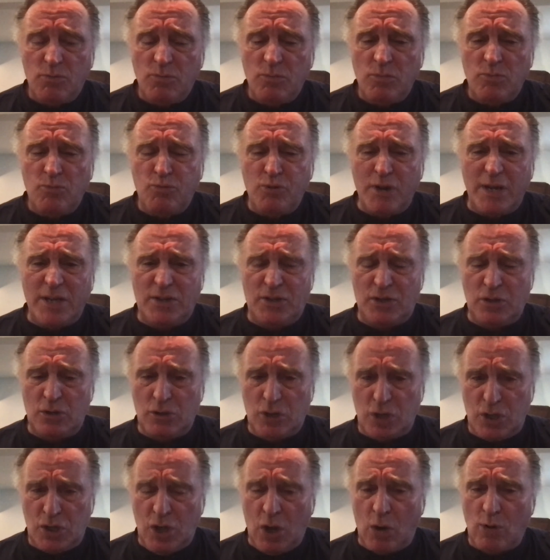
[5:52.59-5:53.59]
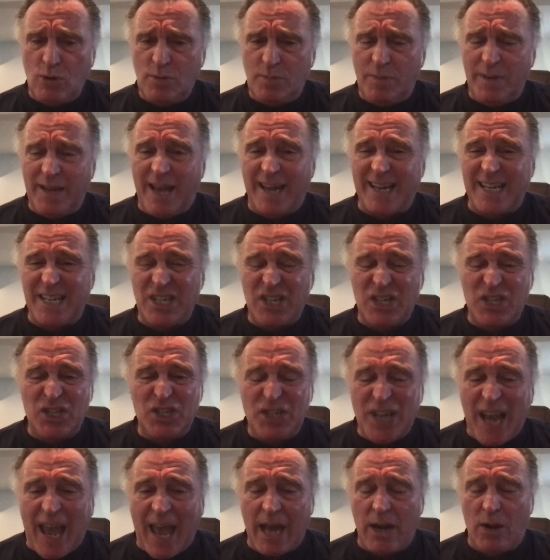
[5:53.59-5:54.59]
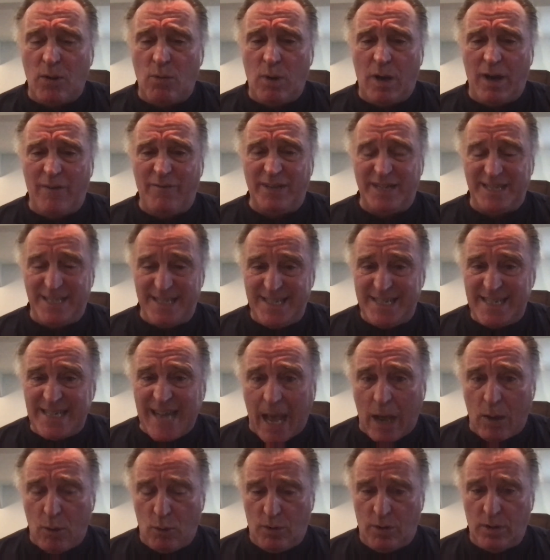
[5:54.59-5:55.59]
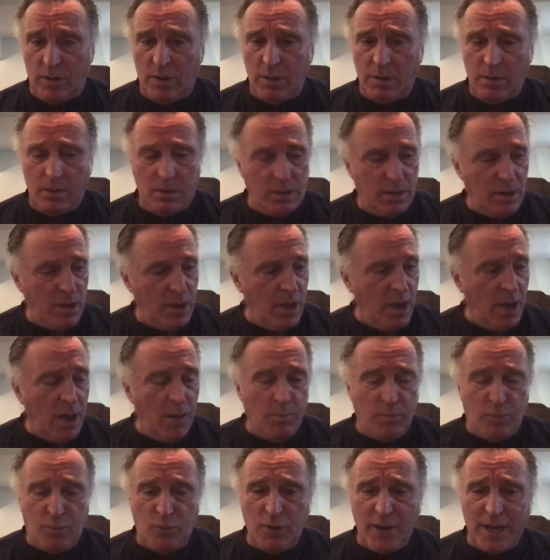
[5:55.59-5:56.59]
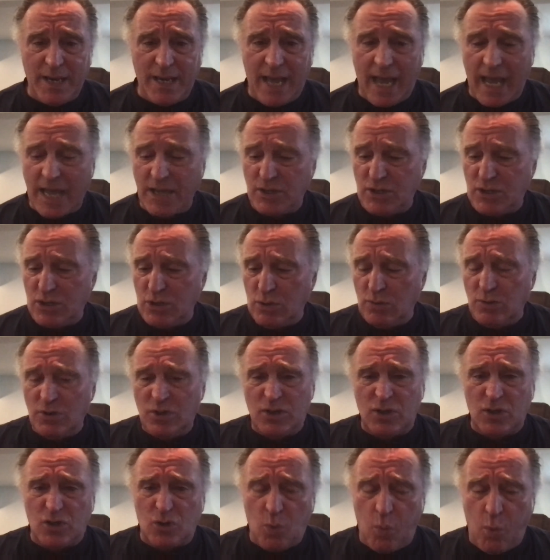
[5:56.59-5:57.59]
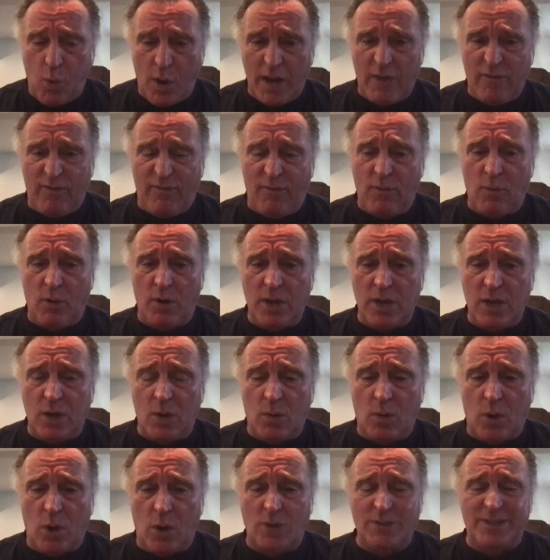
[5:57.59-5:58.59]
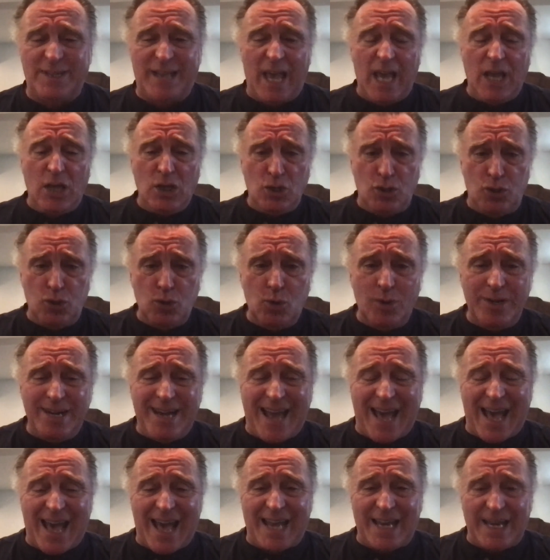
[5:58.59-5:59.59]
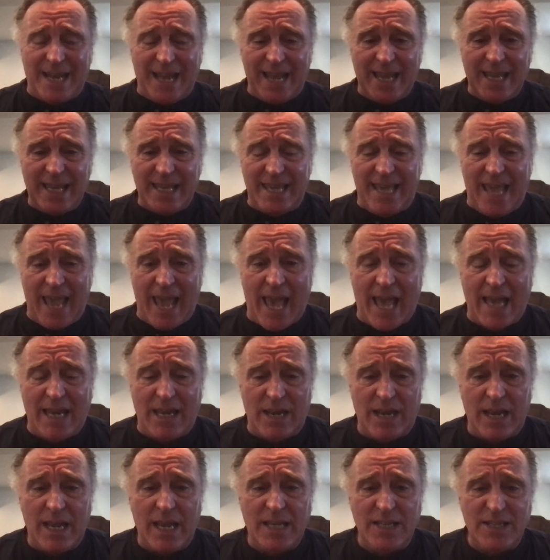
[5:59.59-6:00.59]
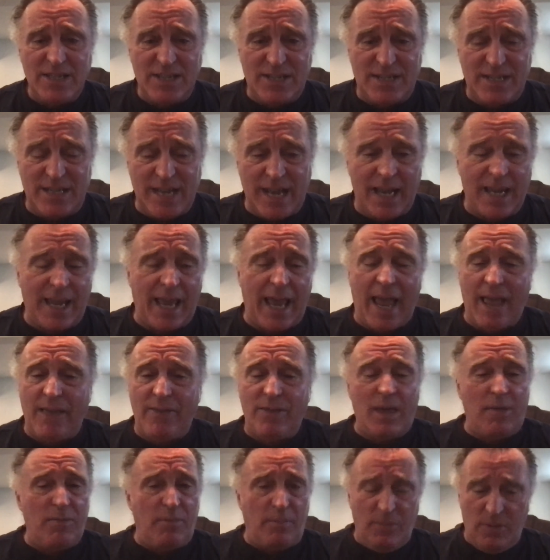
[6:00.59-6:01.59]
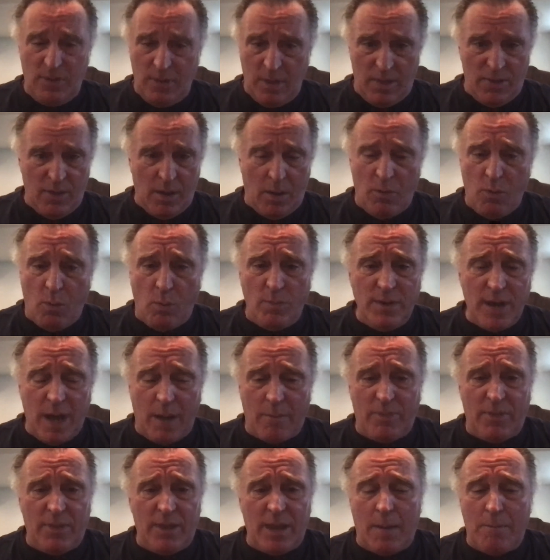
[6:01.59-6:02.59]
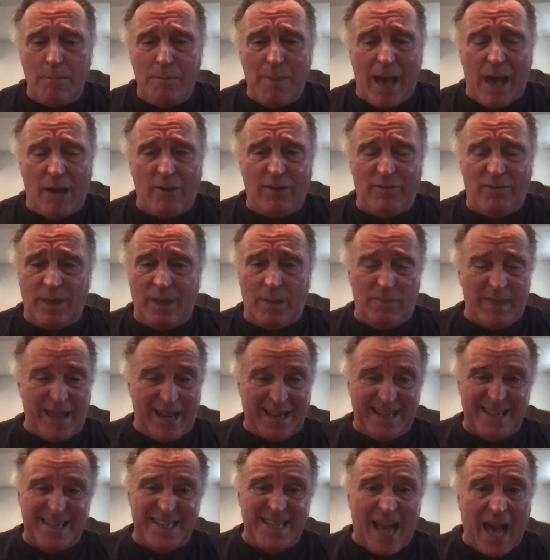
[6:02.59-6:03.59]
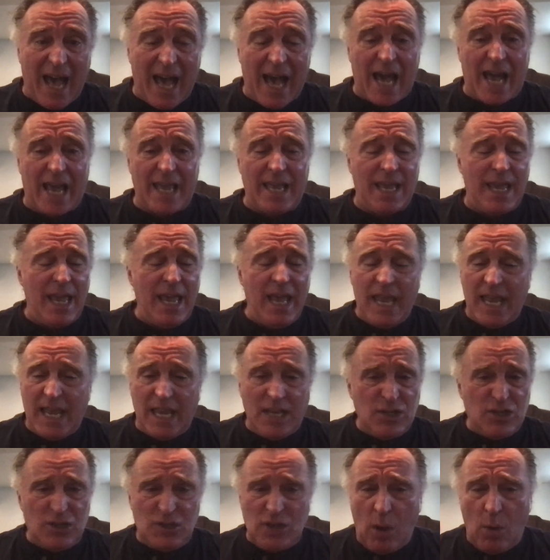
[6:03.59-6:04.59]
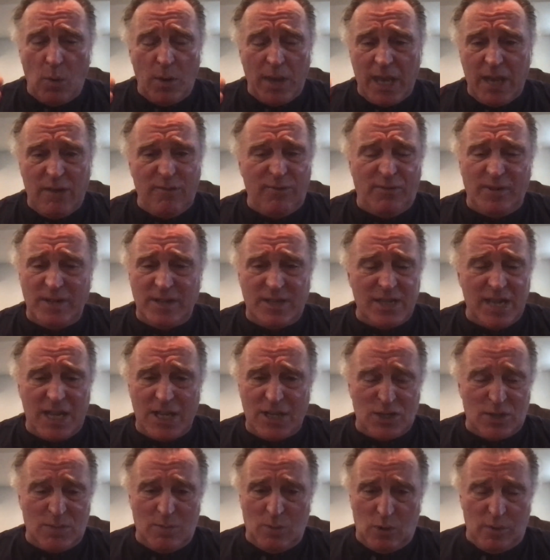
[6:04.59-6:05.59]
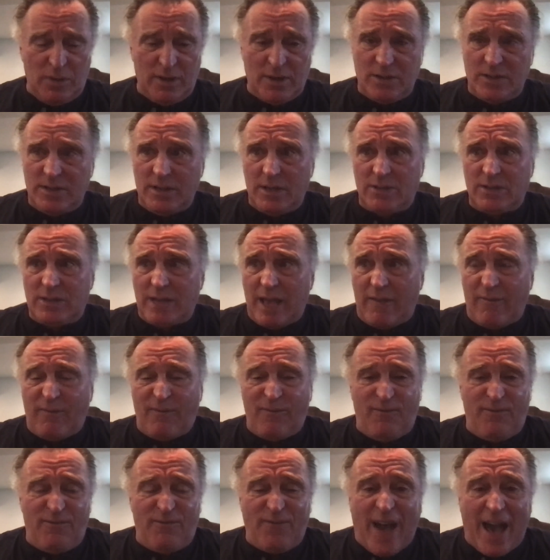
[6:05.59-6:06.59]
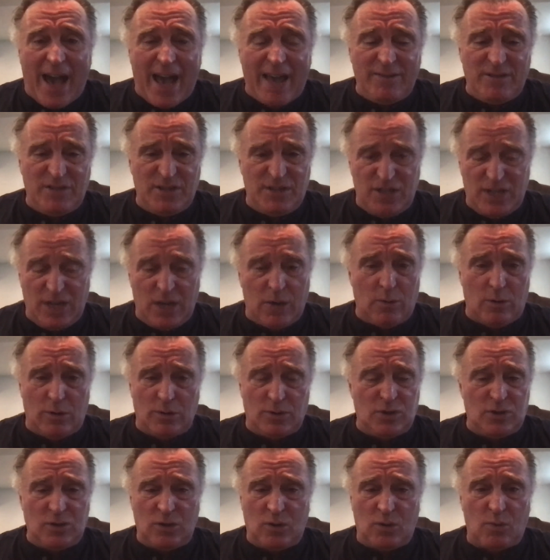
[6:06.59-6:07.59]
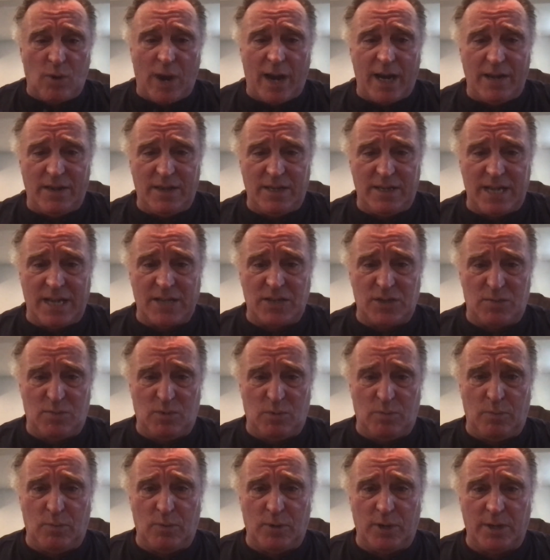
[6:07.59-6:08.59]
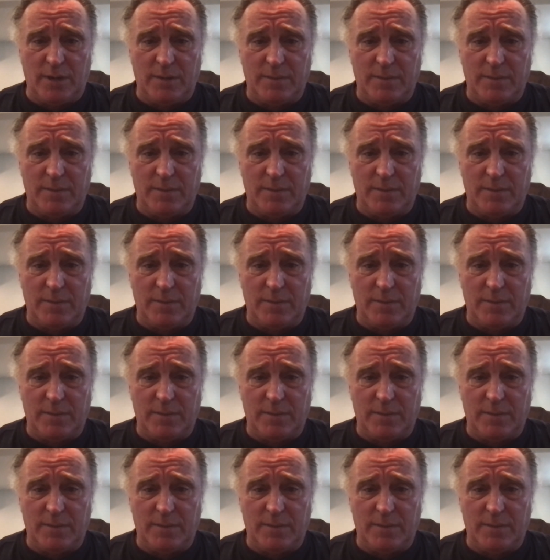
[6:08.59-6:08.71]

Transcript: Research shows beyond a shadow of a doubt. Pre K students to 24 year olds do not get sick, and the, the, the amount of that die is so infinitesimal. There, there's like five zeros to the right of the decimal point.